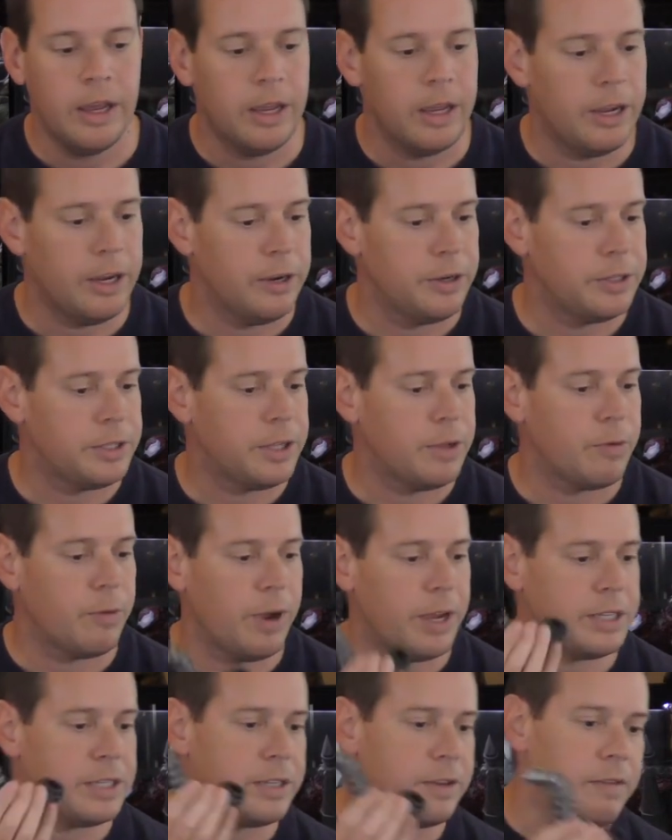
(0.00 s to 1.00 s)
Here's the
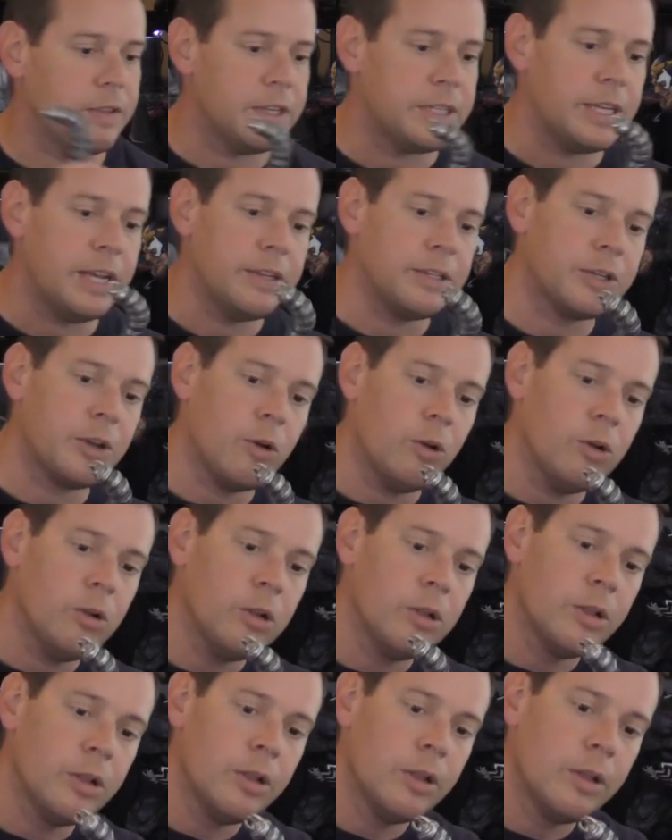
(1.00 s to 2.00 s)
rest of the
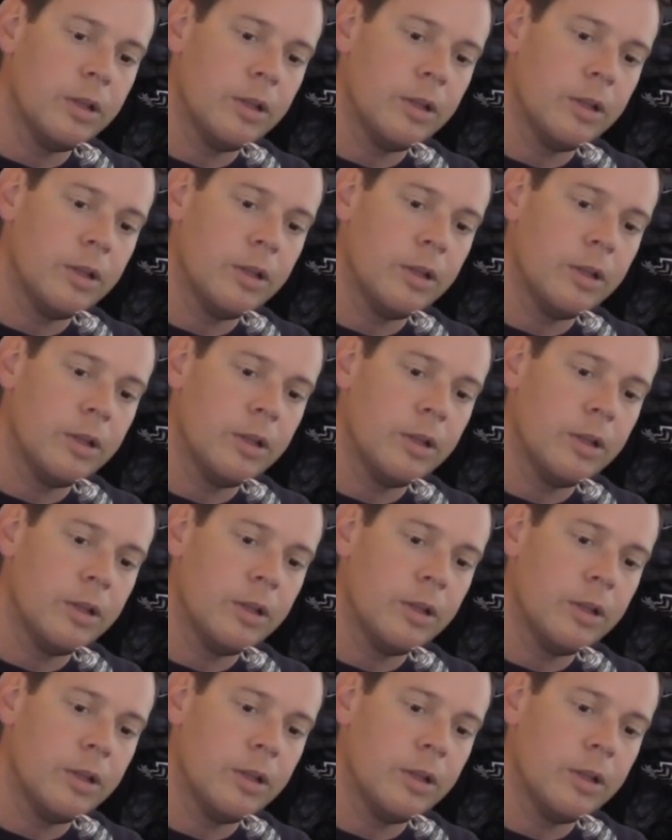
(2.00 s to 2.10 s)
tentacle.